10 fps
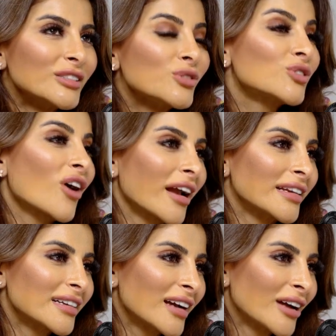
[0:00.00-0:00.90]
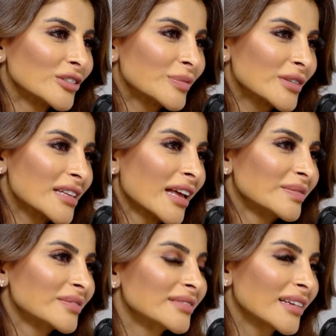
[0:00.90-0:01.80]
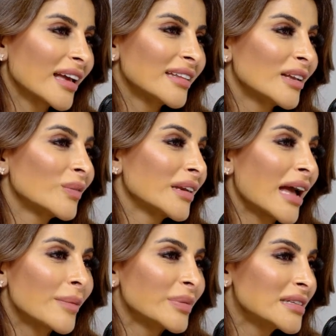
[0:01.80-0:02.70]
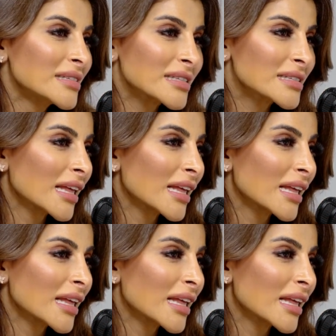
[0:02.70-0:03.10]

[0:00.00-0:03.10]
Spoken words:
tried 100%. Honestly. And then what happens is